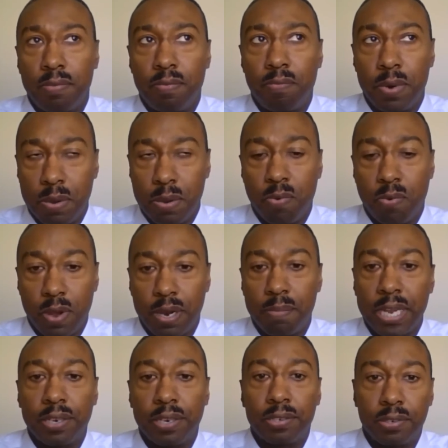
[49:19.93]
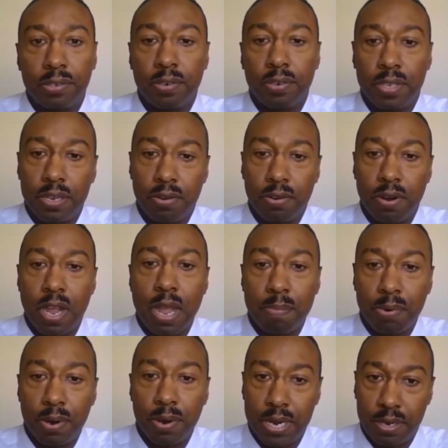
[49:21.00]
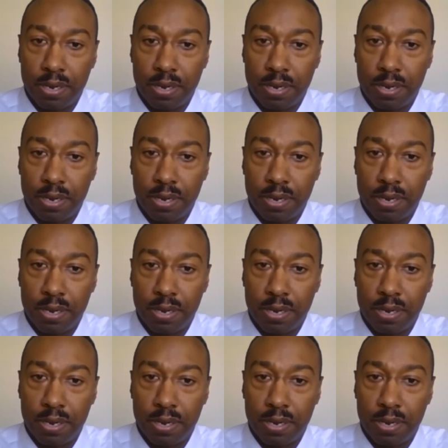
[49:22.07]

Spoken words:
we want to make sure that you're operating